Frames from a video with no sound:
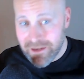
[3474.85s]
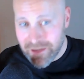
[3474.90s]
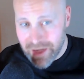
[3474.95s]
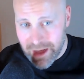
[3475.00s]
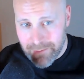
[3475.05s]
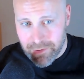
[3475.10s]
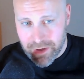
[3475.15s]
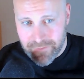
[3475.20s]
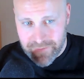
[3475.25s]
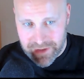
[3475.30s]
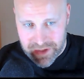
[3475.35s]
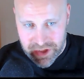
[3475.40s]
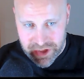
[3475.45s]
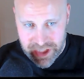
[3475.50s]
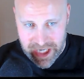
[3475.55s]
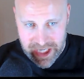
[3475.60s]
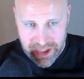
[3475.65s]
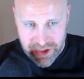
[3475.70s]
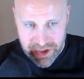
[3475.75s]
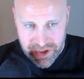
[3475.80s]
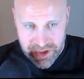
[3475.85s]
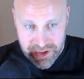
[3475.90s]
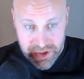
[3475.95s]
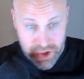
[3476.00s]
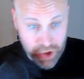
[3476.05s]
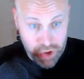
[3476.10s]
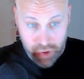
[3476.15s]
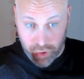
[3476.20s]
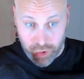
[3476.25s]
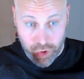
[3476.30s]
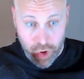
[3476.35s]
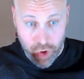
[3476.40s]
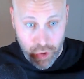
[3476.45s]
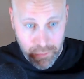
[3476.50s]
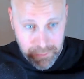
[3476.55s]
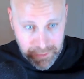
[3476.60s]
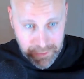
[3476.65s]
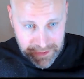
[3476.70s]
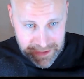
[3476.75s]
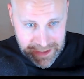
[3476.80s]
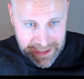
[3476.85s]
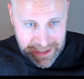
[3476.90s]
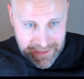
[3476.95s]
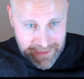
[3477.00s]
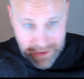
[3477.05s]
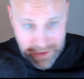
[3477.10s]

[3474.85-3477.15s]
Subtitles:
number of exchanges globally